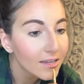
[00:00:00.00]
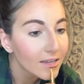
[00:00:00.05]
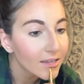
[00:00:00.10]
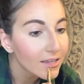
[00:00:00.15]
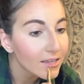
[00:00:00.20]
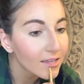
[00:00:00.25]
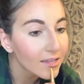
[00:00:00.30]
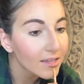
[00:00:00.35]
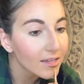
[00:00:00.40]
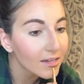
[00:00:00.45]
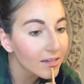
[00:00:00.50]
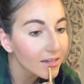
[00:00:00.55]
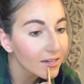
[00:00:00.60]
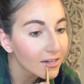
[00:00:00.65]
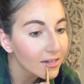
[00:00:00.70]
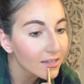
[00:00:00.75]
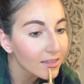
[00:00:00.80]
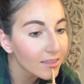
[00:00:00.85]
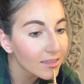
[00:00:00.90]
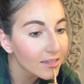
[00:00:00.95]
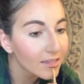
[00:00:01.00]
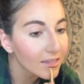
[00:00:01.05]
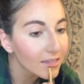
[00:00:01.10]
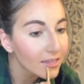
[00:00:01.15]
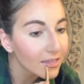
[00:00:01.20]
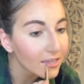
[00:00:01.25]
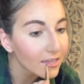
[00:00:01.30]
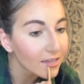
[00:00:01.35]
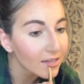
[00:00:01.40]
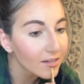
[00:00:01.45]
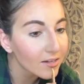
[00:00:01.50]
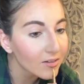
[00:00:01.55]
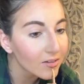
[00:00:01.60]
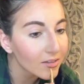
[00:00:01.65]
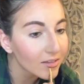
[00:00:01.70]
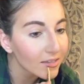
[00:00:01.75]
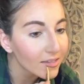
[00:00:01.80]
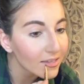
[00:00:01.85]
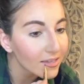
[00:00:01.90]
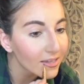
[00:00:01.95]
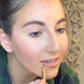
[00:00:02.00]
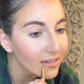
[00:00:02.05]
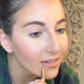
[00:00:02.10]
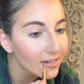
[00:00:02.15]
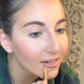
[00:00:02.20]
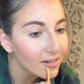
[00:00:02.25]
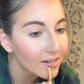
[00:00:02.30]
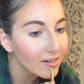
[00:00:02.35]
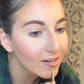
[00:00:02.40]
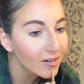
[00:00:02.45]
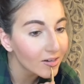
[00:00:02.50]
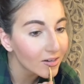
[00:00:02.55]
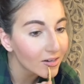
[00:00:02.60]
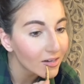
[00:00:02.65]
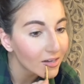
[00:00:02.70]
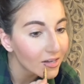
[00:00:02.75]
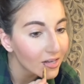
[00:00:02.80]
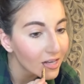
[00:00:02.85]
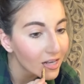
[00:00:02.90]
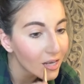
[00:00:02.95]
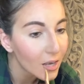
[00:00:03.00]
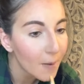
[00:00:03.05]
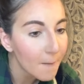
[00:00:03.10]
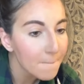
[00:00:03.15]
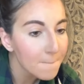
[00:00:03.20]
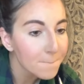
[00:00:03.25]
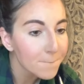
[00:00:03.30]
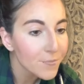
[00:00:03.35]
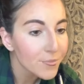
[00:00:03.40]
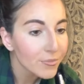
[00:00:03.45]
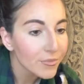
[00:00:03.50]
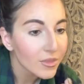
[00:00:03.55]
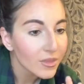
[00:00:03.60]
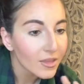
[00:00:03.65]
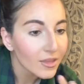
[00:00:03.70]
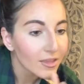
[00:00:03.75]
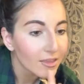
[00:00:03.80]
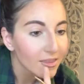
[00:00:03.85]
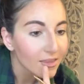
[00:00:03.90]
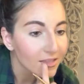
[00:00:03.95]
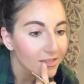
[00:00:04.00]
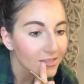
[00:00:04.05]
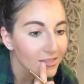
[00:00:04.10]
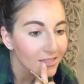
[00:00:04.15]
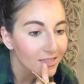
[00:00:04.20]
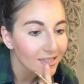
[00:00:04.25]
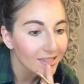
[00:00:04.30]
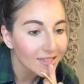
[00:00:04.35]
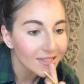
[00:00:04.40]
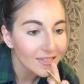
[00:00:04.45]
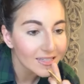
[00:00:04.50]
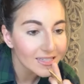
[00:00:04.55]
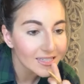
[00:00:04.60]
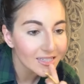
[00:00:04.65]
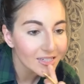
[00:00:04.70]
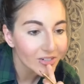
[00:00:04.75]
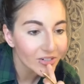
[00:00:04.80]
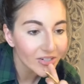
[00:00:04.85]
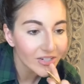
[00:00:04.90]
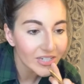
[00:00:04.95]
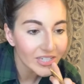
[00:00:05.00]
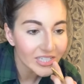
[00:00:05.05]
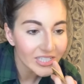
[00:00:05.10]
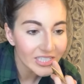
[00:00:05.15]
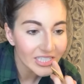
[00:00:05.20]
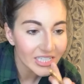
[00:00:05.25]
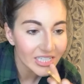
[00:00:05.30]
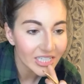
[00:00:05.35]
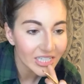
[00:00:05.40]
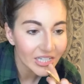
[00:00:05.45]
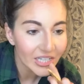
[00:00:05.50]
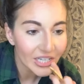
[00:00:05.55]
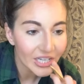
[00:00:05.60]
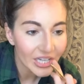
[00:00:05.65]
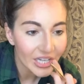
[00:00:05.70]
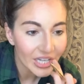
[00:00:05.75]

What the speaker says: And you're thinking, holy cow, this looks crazy.